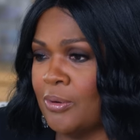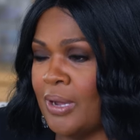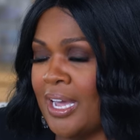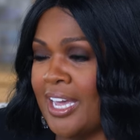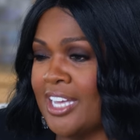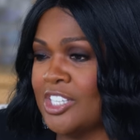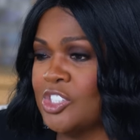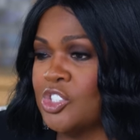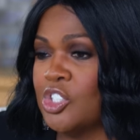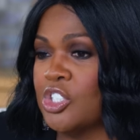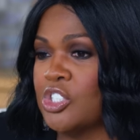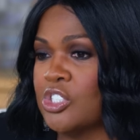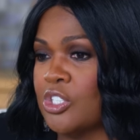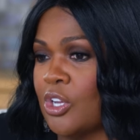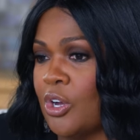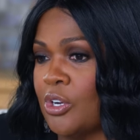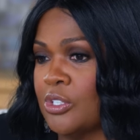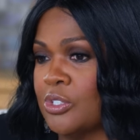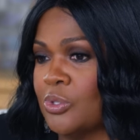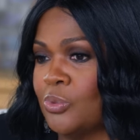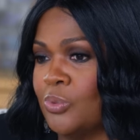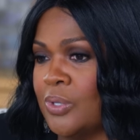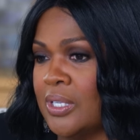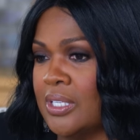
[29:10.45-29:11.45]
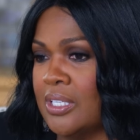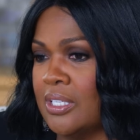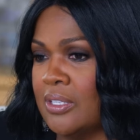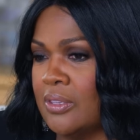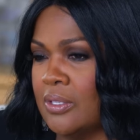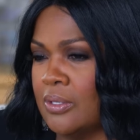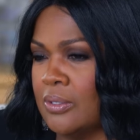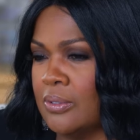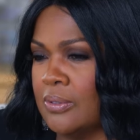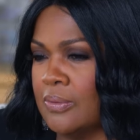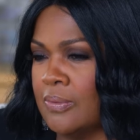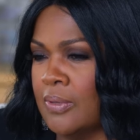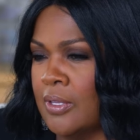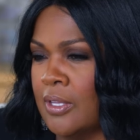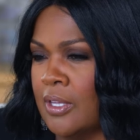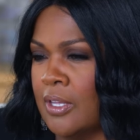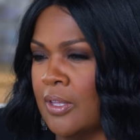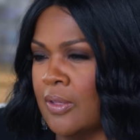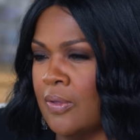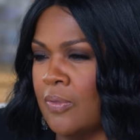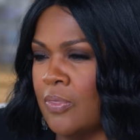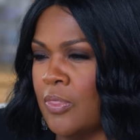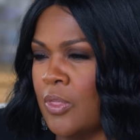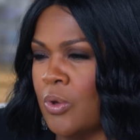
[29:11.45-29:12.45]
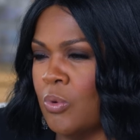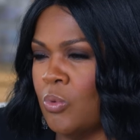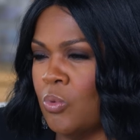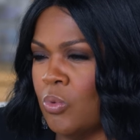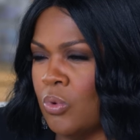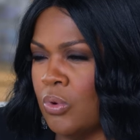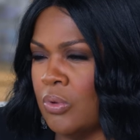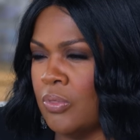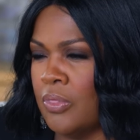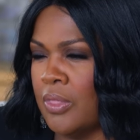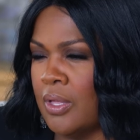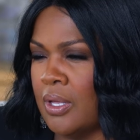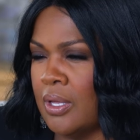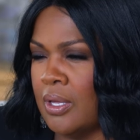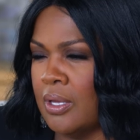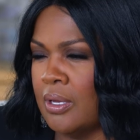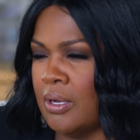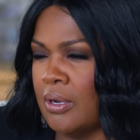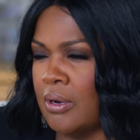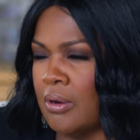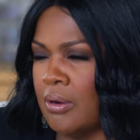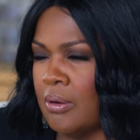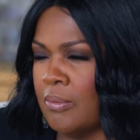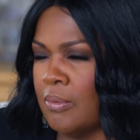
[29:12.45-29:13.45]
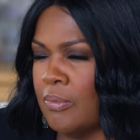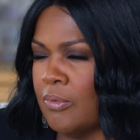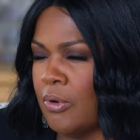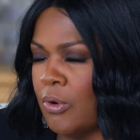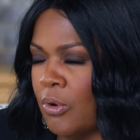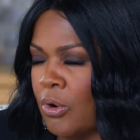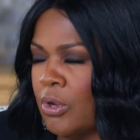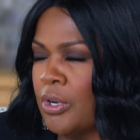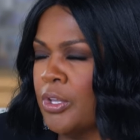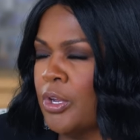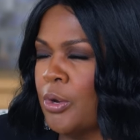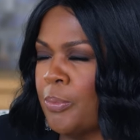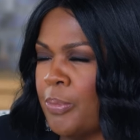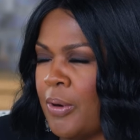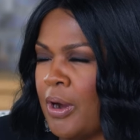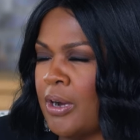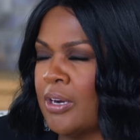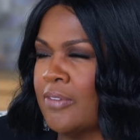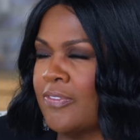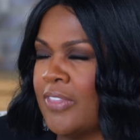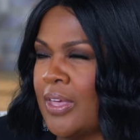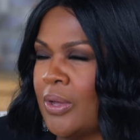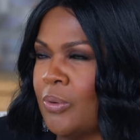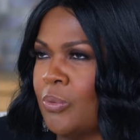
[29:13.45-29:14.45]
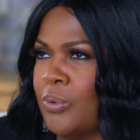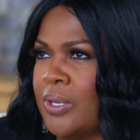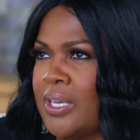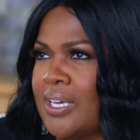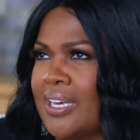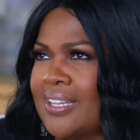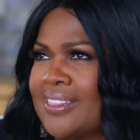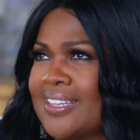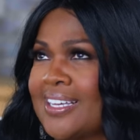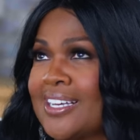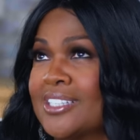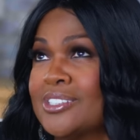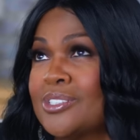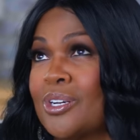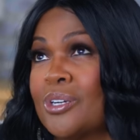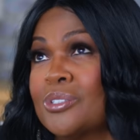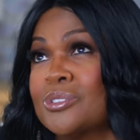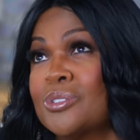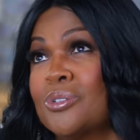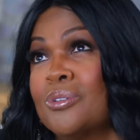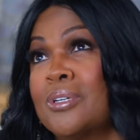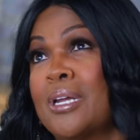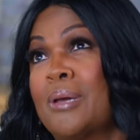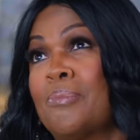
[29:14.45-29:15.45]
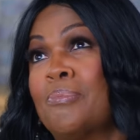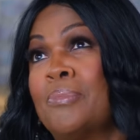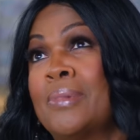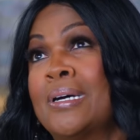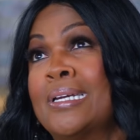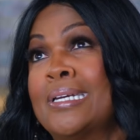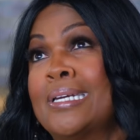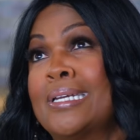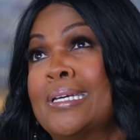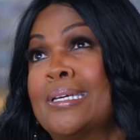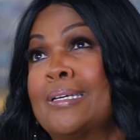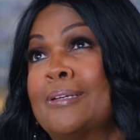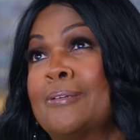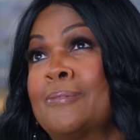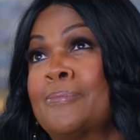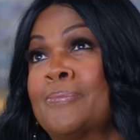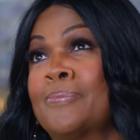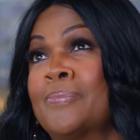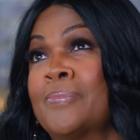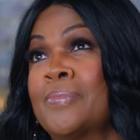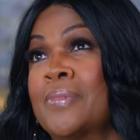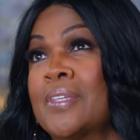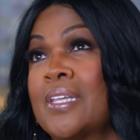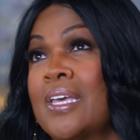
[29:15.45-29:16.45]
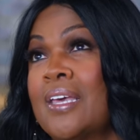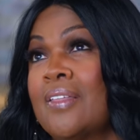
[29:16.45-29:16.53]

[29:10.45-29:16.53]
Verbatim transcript: I had just talked to Whitney the the the earlier part of that week. I think I talked to her on that Monday, mm-hmm.